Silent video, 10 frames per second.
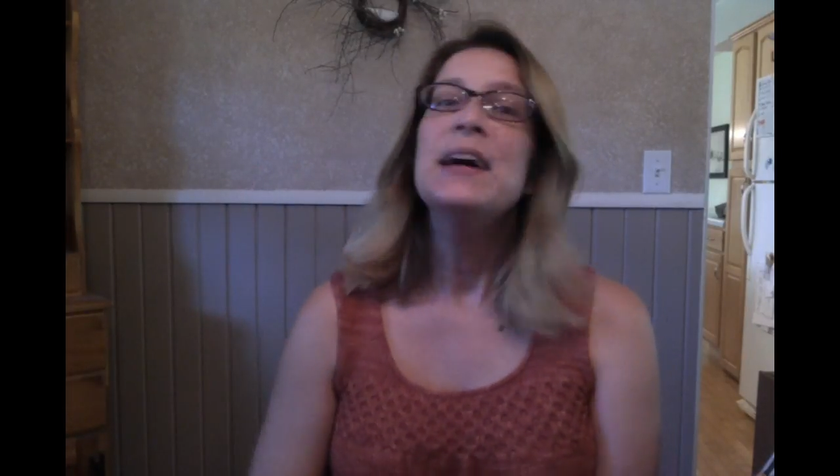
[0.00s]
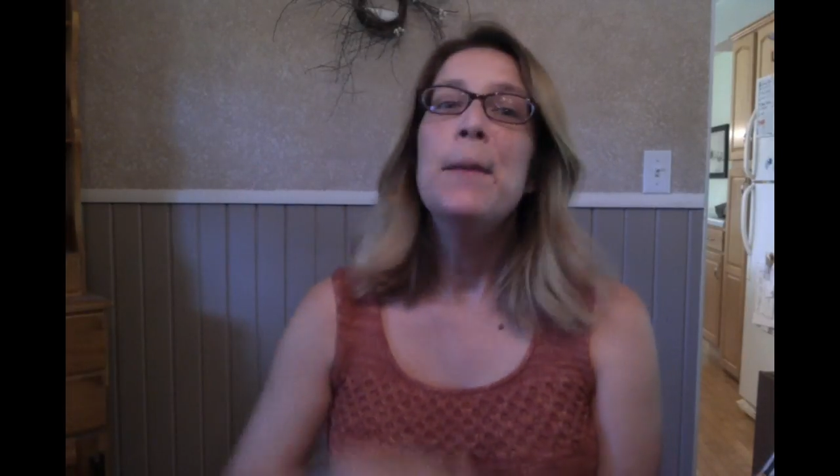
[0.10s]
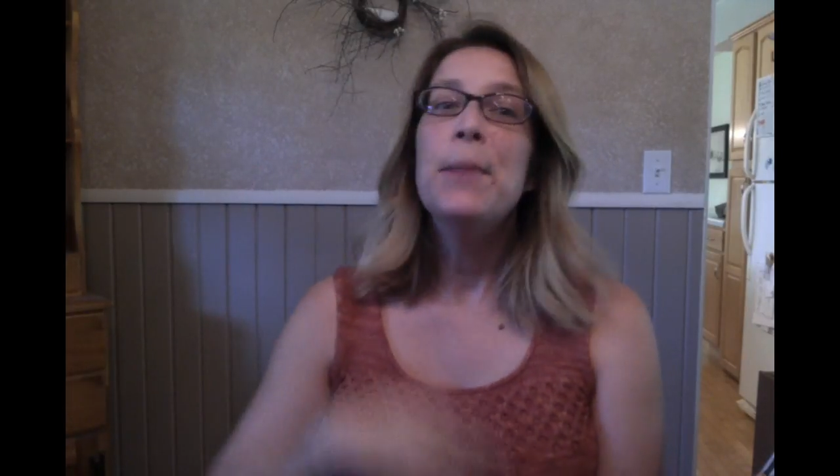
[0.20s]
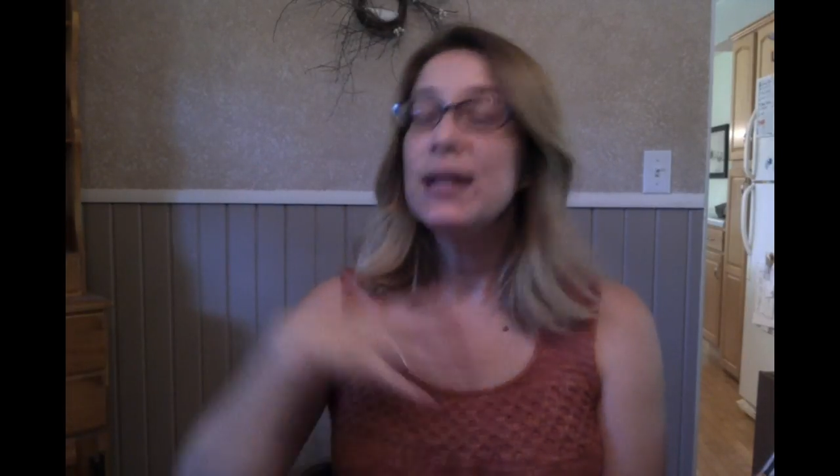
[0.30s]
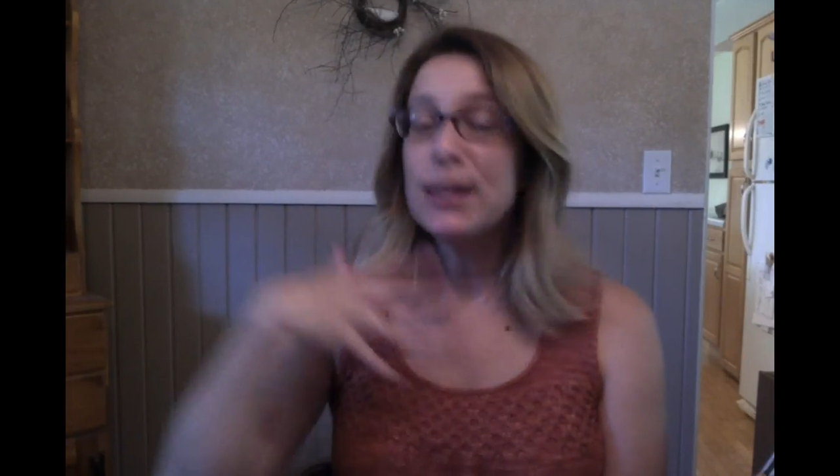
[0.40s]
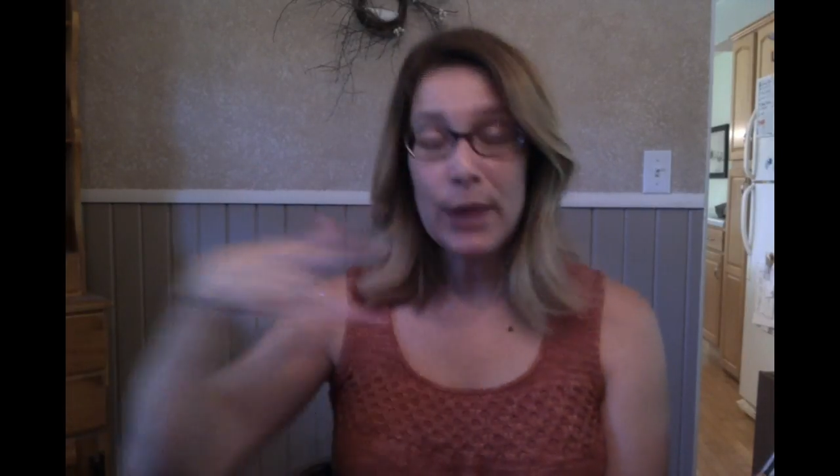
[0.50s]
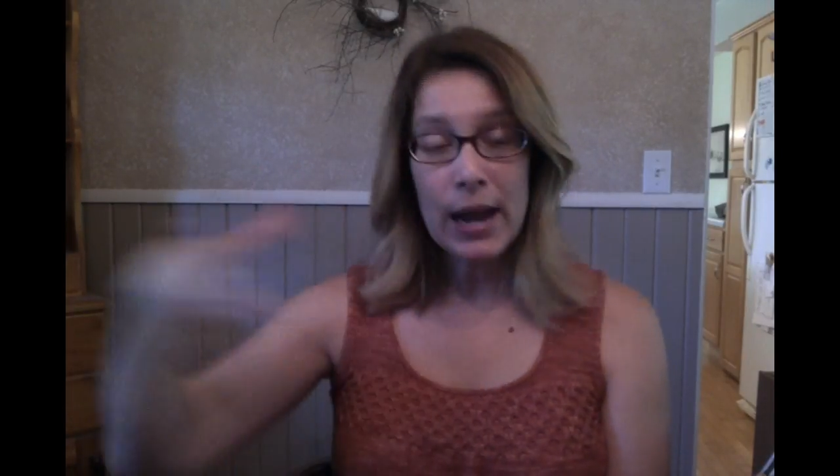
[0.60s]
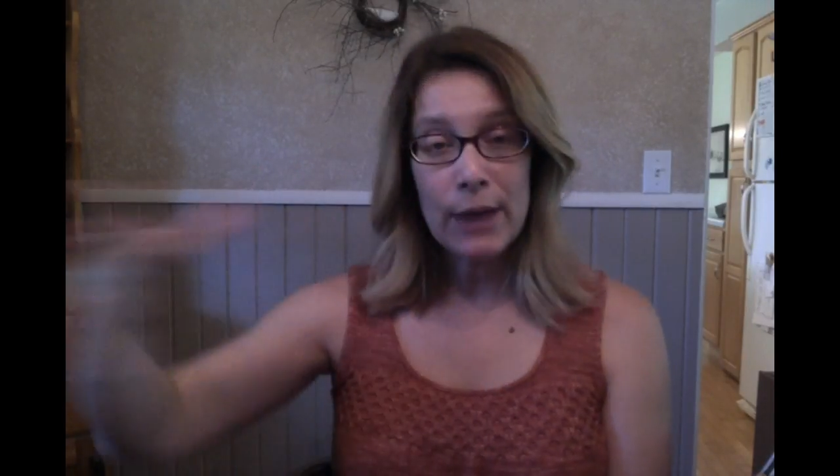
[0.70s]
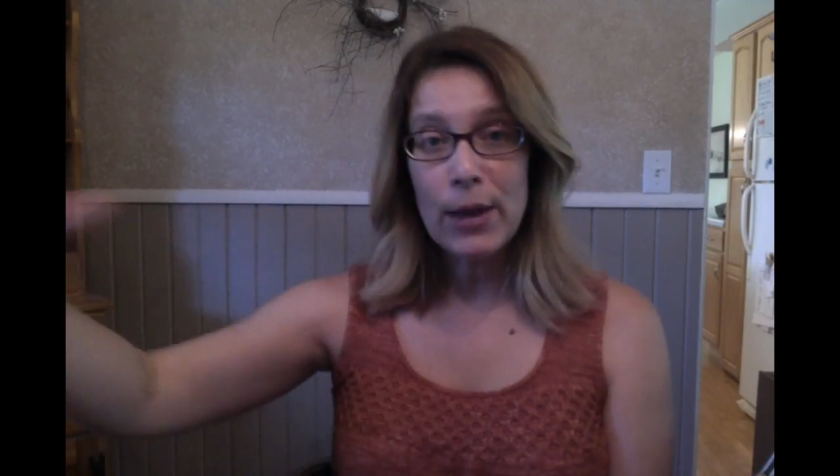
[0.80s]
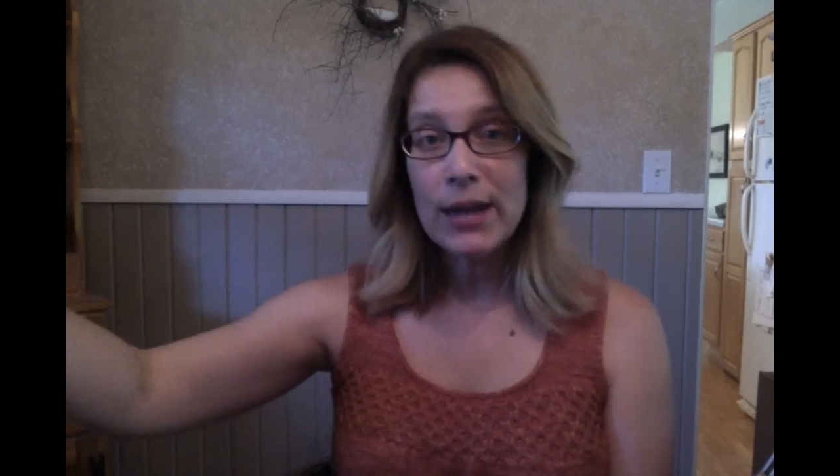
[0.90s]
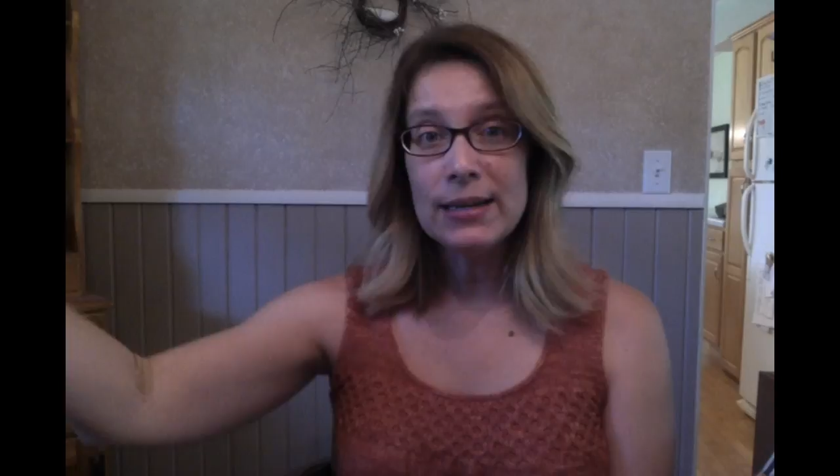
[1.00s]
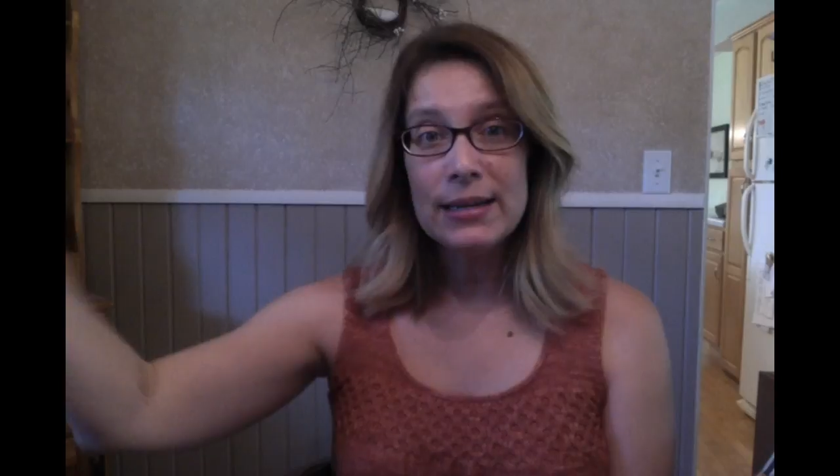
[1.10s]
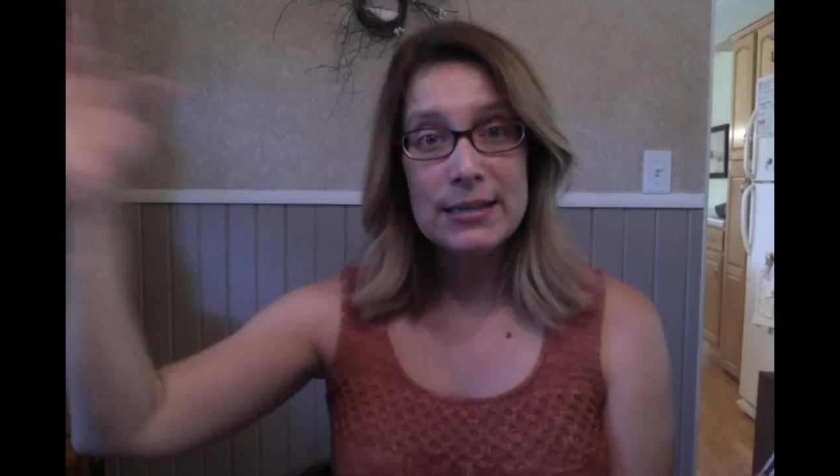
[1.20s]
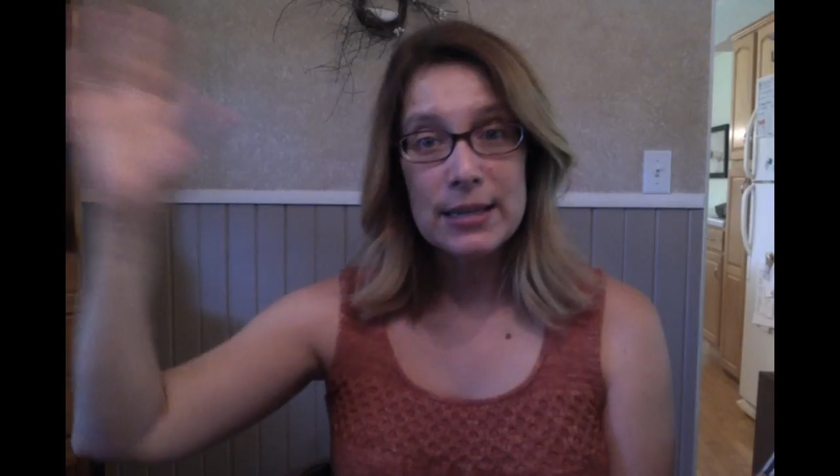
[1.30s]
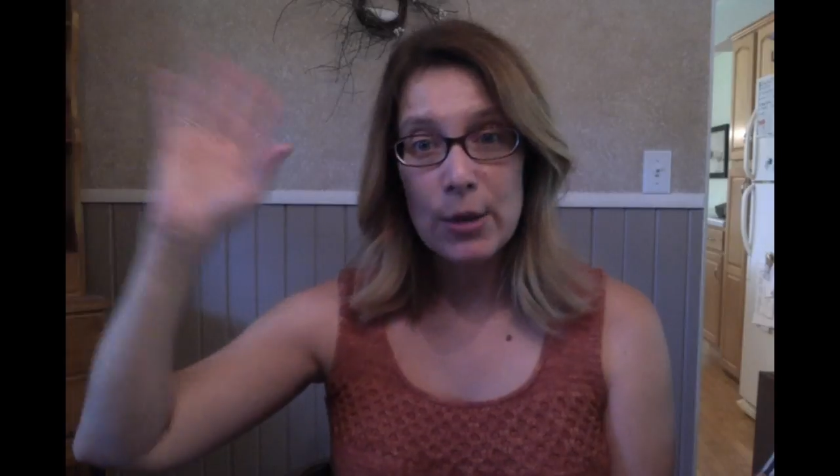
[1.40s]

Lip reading: But anyway, I read it until they